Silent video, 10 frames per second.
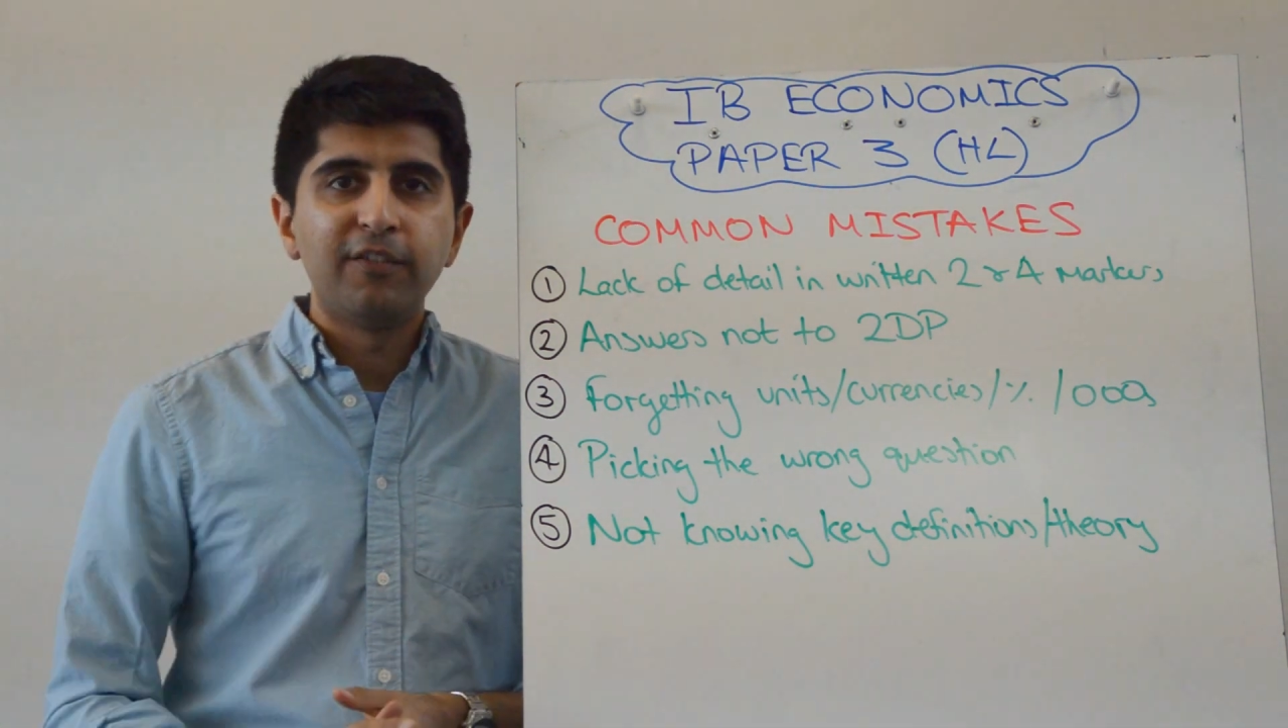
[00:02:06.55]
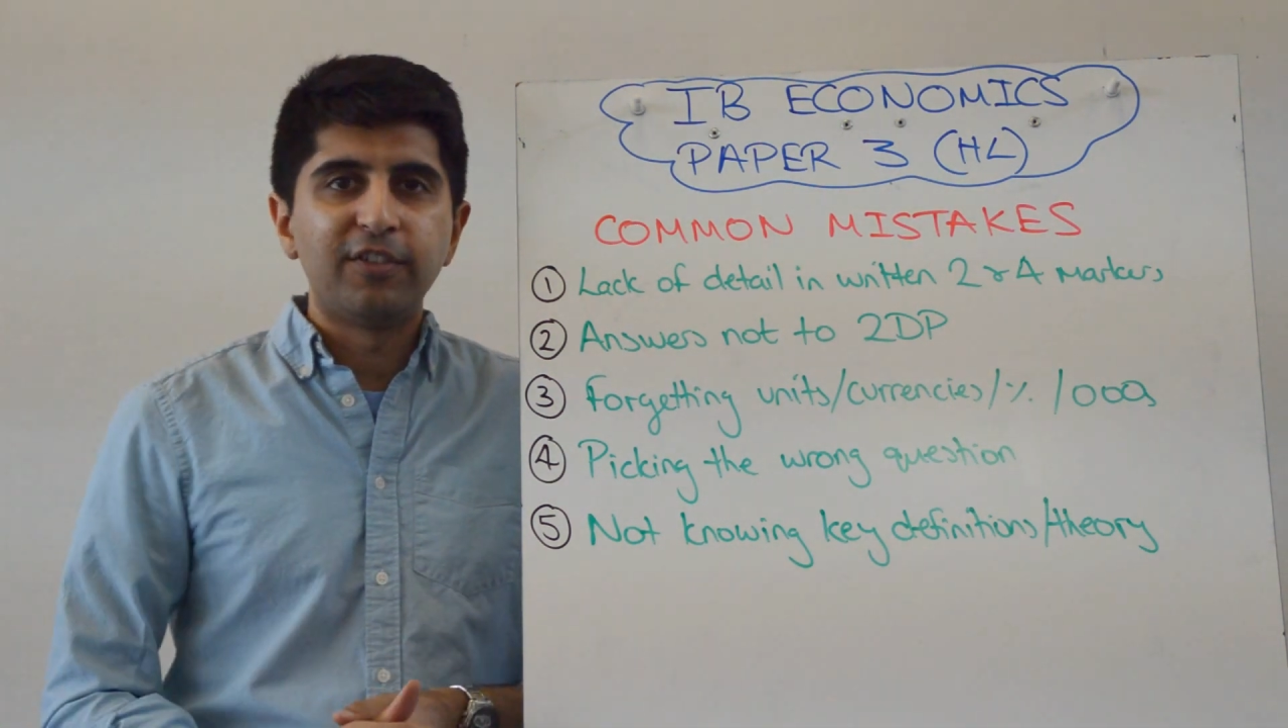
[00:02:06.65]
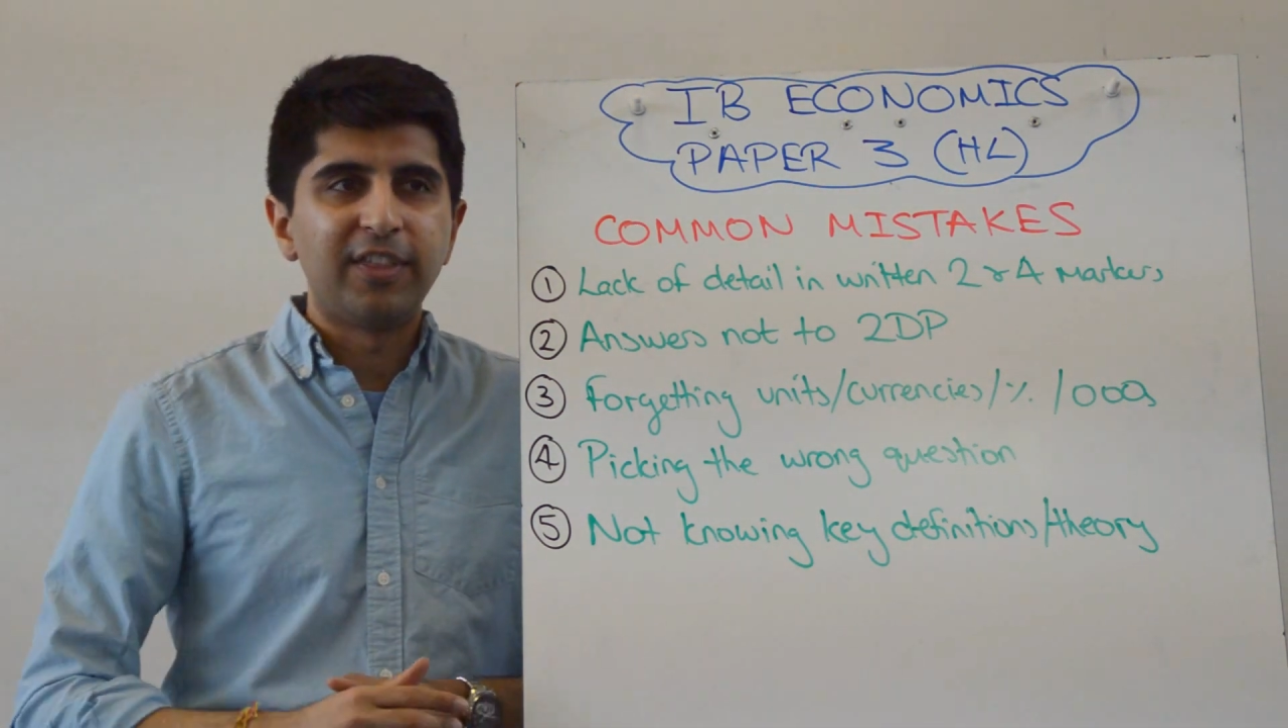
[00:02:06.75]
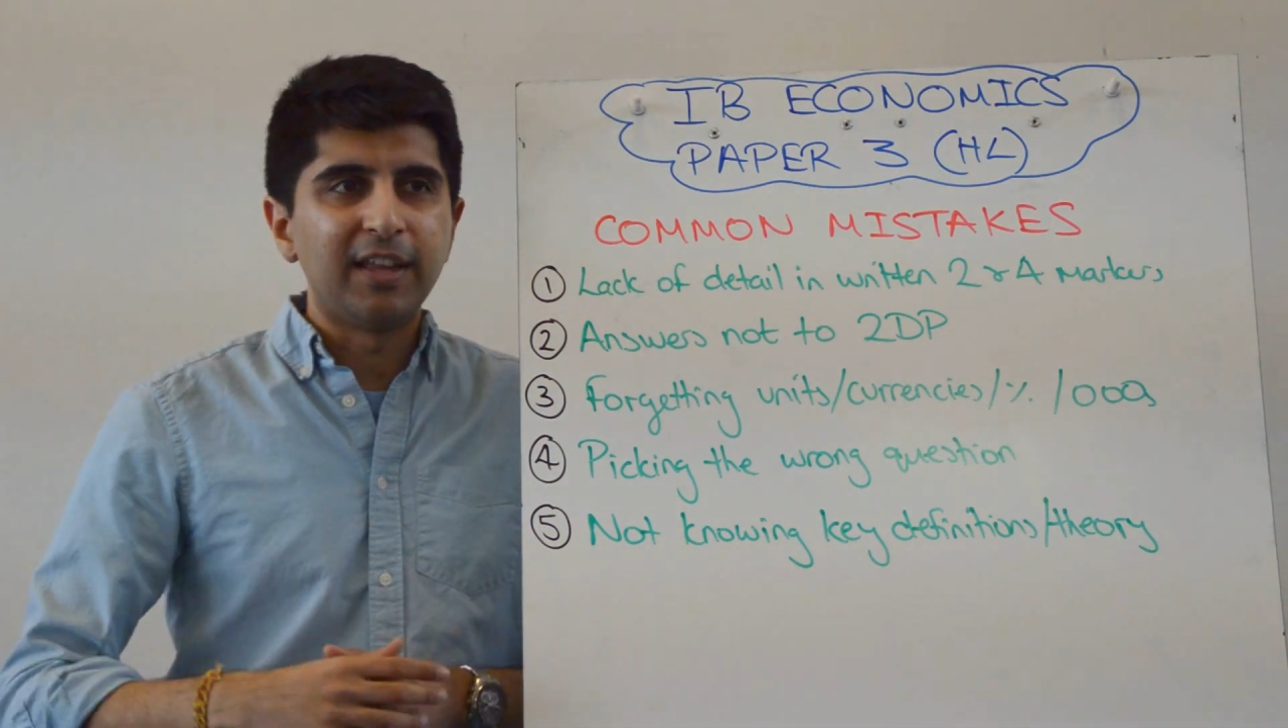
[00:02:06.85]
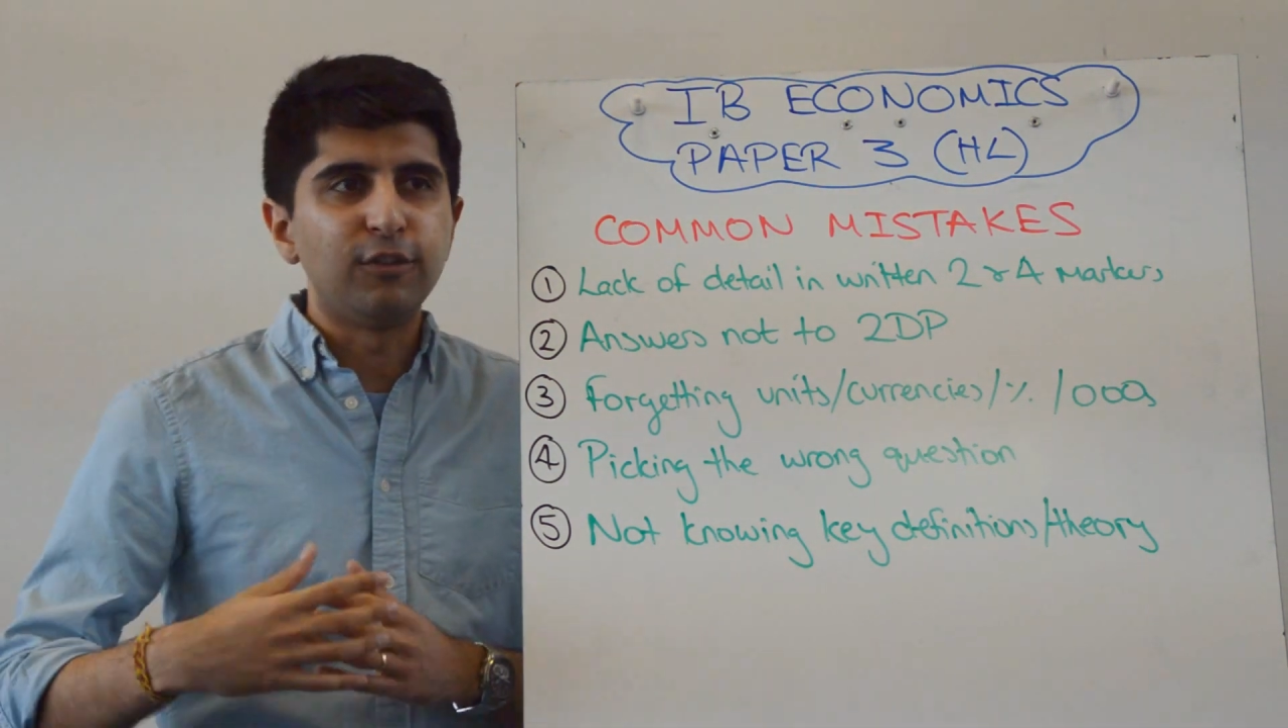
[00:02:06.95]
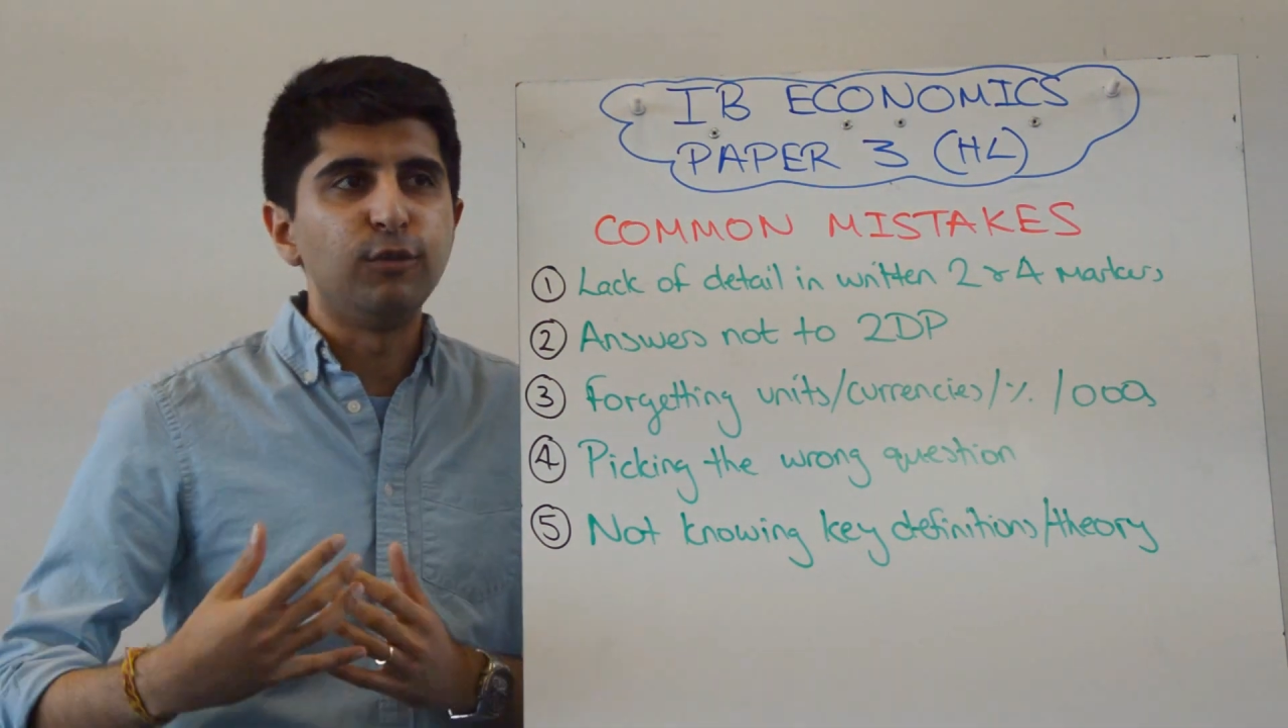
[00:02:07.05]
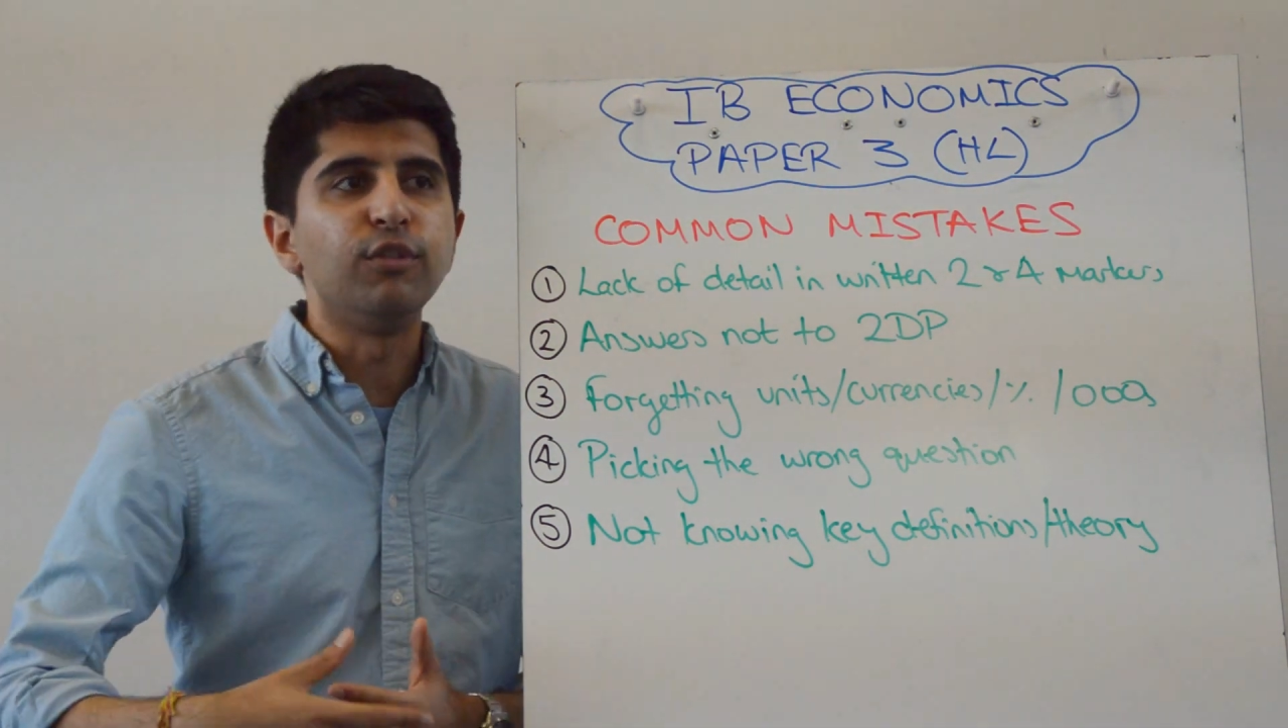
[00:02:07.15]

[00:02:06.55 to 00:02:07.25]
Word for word: for things you